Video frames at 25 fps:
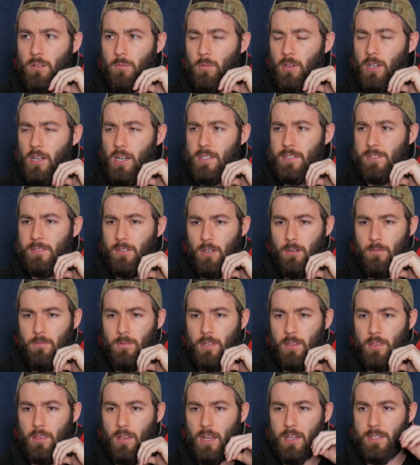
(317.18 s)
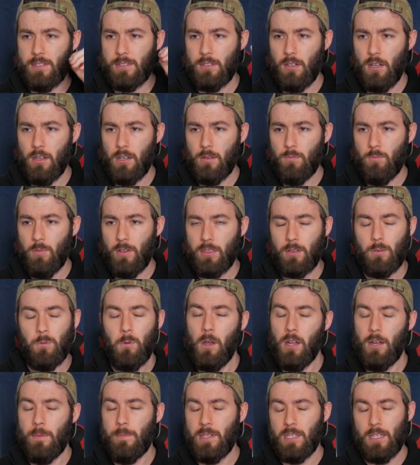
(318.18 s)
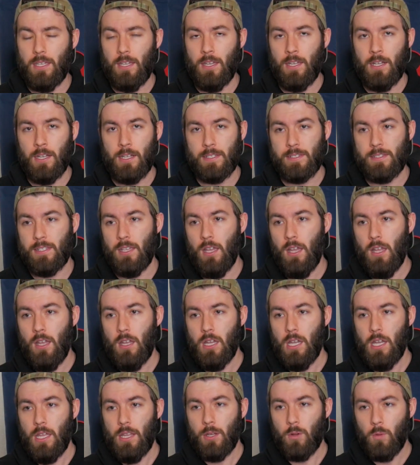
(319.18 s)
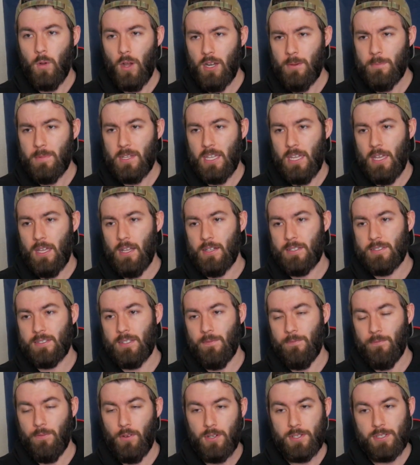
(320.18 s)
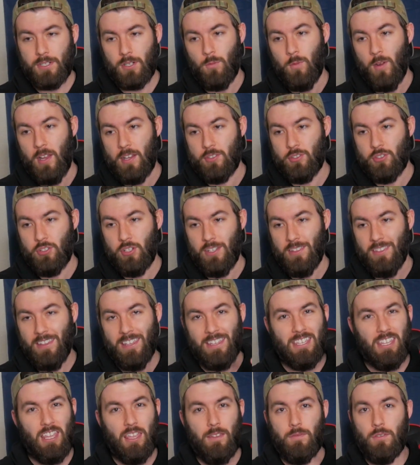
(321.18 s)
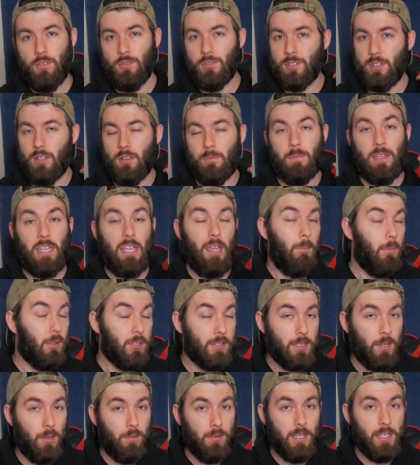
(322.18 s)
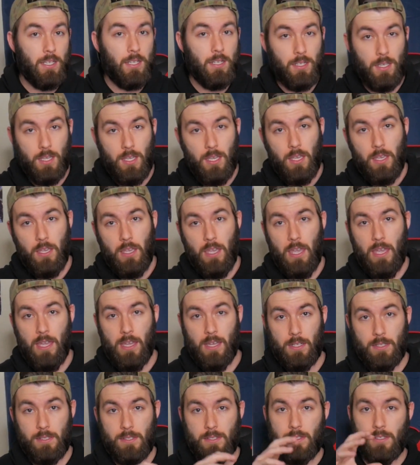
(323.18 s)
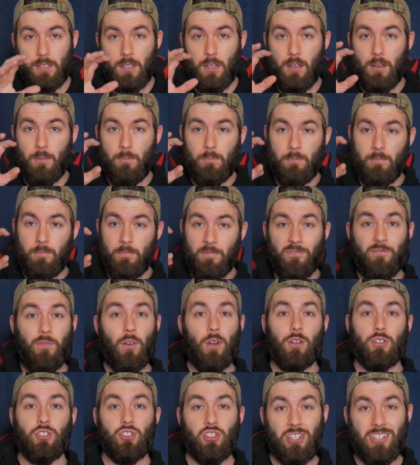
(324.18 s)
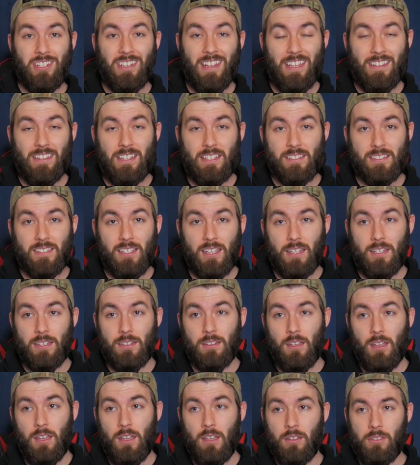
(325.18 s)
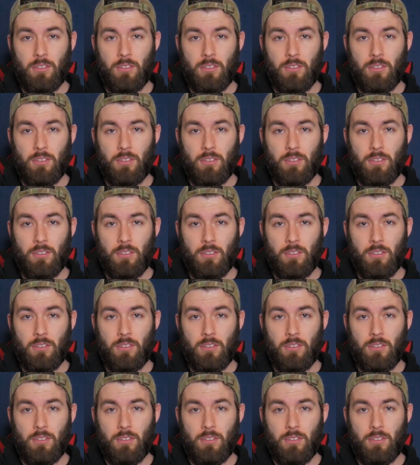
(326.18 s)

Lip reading: did I start with? I started with quantum mechanics. The quantum mechanics, the first question, they gave you some Hamiltonian and some function, and they said